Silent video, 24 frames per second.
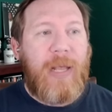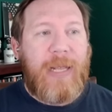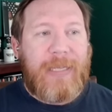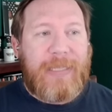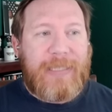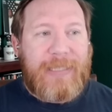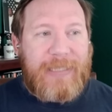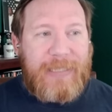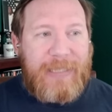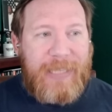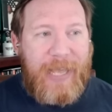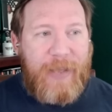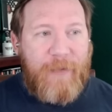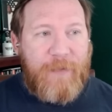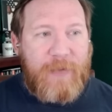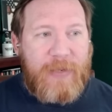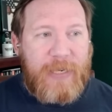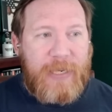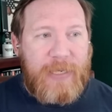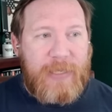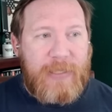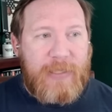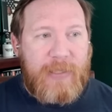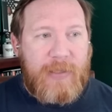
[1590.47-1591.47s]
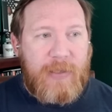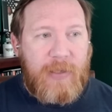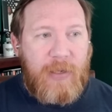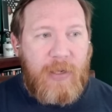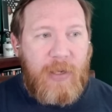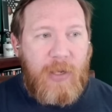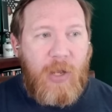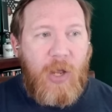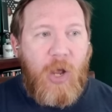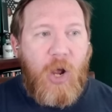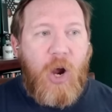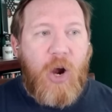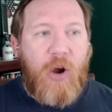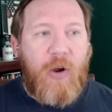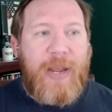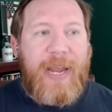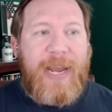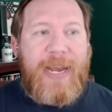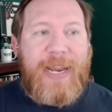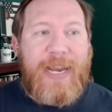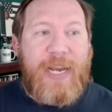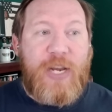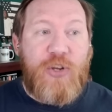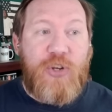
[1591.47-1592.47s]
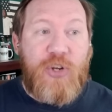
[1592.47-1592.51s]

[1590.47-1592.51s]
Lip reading: Lefties are hitting